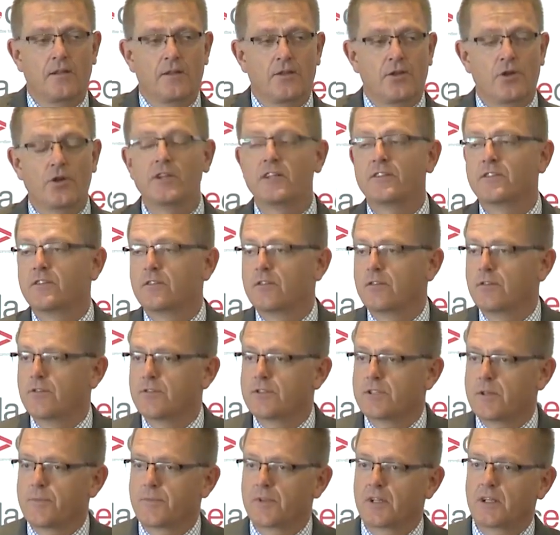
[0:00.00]
You need to do
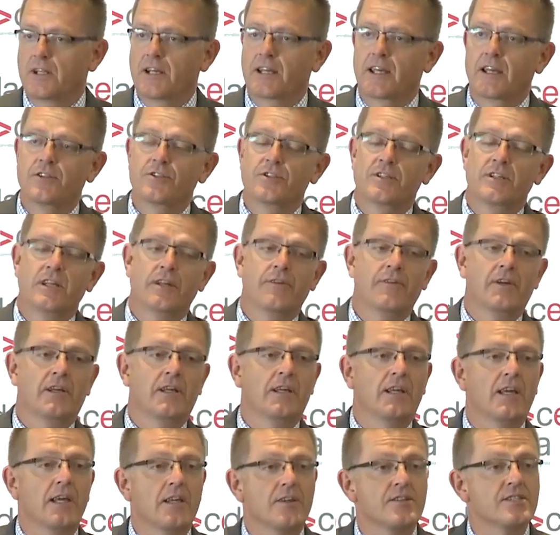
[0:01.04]
something like engineering
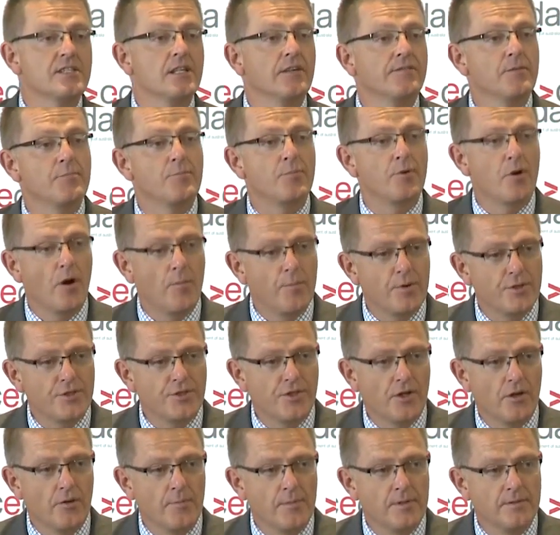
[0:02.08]
and get yourself a proper
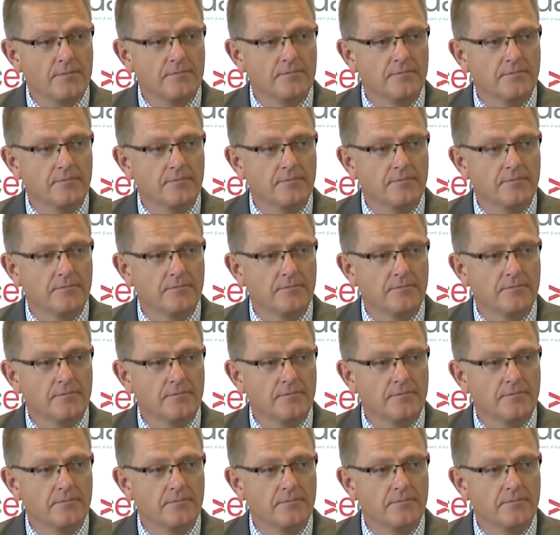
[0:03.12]
job.